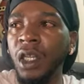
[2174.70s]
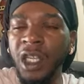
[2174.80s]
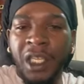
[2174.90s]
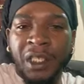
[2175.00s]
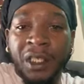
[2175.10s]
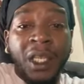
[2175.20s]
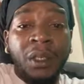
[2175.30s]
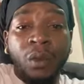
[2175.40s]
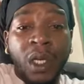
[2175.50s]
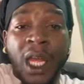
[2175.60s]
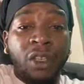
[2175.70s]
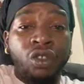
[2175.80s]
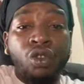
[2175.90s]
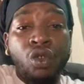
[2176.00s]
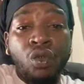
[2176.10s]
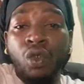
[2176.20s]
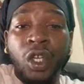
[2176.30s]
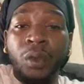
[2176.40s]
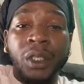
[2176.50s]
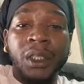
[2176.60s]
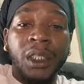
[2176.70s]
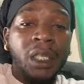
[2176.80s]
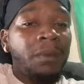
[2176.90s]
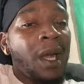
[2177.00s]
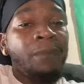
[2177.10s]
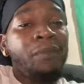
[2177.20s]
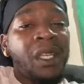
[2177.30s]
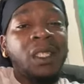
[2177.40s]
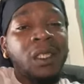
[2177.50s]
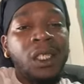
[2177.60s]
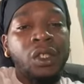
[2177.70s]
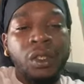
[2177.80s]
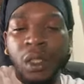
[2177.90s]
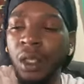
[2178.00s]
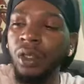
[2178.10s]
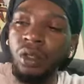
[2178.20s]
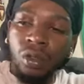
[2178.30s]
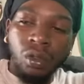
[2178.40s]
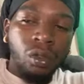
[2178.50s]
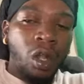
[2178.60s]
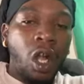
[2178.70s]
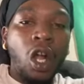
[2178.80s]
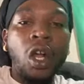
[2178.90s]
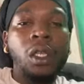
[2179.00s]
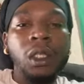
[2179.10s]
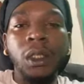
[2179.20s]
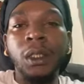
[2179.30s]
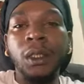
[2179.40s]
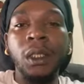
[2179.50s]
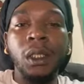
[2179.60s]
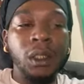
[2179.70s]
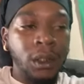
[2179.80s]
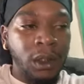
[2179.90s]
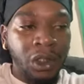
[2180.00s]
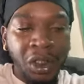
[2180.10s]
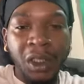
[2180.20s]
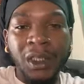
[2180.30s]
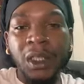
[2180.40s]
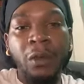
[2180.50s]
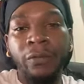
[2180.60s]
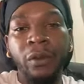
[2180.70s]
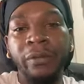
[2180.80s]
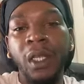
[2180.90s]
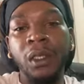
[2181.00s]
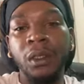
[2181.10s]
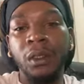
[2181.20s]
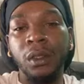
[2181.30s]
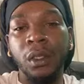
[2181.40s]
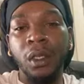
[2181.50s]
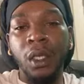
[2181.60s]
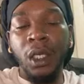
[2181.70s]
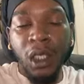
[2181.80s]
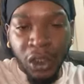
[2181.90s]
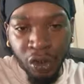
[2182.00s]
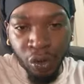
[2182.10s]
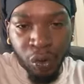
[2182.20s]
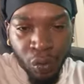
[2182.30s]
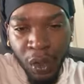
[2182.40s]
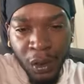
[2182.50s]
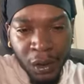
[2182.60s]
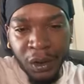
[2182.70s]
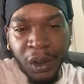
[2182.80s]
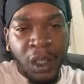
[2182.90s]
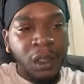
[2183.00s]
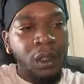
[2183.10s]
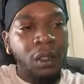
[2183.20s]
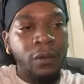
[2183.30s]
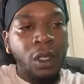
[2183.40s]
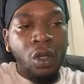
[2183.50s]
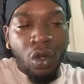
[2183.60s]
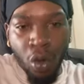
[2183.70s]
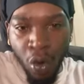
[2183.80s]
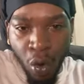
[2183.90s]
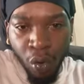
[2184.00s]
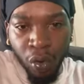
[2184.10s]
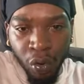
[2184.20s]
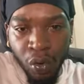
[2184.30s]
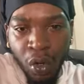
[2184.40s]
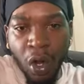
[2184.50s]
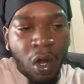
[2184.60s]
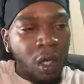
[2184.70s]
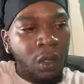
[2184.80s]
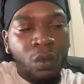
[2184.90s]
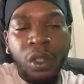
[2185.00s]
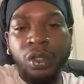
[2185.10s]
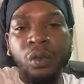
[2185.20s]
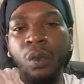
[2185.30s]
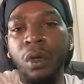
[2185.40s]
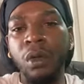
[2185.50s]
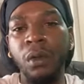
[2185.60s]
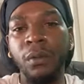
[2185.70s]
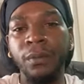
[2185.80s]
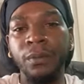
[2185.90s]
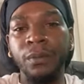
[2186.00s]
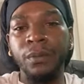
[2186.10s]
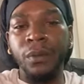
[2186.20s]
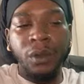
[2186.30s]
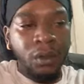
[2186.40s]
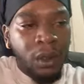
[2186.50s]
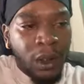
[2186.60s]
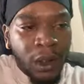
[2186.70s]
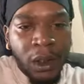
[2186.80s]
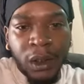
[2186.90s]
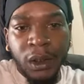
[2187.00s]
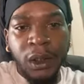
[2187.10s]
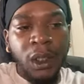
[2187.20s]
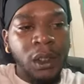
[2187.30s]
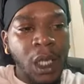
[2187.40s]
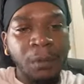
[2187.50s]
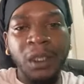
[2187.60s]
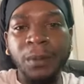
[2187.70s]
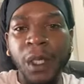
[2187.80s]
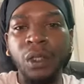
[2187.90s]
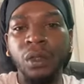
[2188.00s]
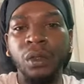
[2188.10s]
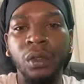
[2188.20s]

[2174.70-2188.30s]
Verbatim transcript: and done what I knew what was in my best interest, all these things is just self-reflection. It's true understanding of who you are and what you want. You're going to understand that I'm special.